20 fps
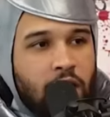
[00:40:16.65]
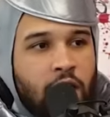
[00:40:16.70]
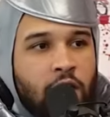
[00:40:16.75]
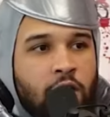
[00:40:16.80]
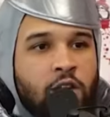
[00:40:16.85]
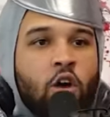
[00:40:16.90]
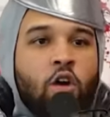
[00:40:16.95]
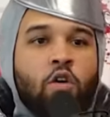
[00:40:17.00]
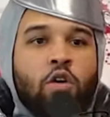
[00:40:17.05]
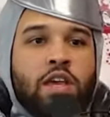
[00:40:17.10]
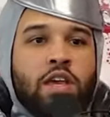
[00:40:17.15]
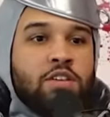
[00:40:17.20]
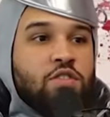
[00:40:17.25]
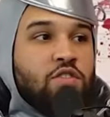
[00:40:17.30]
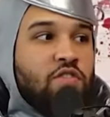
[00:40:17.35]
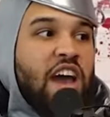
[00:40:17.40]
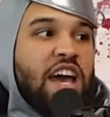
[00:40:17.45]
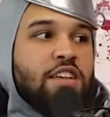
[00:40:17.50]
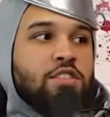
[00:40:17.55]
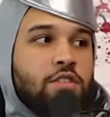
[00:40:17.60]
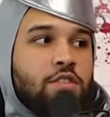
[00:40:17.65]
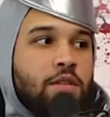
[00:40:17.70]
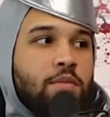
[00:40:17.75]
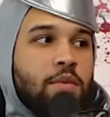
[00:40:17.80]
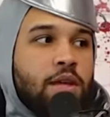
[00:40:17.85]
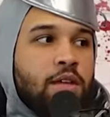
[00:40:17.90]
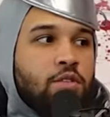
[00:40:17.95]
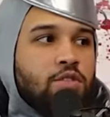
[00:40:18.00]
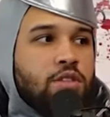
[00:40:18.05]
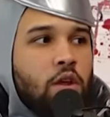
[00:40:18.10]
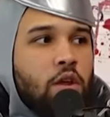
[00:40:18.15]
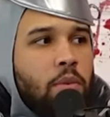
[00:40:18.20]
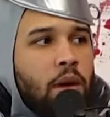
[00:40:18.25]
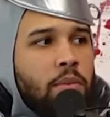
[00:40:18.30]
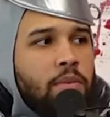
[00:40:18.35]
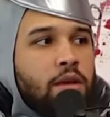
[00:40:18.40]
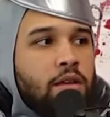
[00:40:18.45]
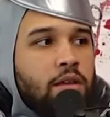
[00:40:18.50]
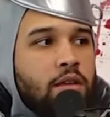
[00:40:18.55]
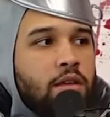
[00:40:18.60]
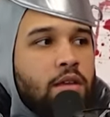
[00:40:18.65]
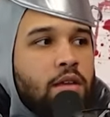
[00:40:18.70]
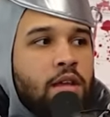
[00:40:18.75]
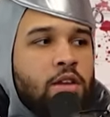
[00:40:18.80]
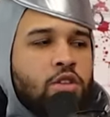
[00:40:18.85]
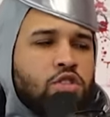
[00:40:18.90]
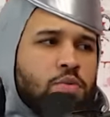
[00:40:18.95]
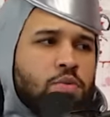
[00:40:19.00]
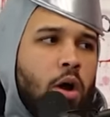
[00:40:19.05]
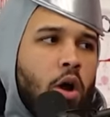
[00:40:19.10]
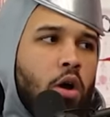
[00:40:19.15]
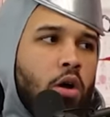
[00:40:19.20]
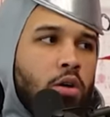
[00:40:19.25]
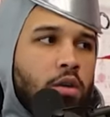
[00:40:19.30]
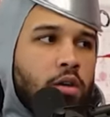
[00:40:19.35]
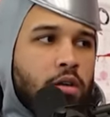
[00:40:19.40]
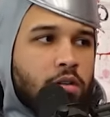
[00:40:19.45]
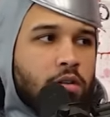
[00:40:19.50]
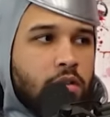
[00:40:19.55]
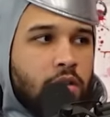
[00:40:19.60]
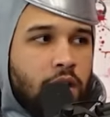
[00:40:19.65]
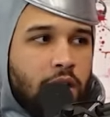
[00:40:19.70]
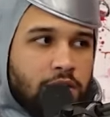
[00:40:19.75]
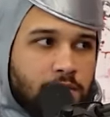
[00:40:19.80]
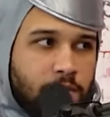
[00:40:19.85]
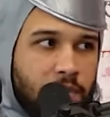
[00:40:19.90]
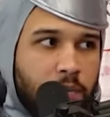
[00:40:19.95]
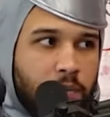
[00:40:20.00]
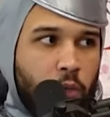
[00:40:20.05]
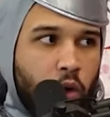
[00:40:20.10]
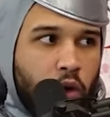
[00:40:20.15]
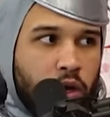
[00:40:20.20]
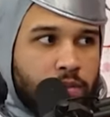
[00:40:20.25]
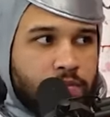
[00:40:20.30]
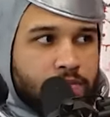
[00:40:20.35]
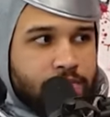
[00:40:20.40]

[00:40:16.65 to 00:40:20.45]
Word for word: No, he was faster than me. He was a little puppy, and he was small, and I was a big boy.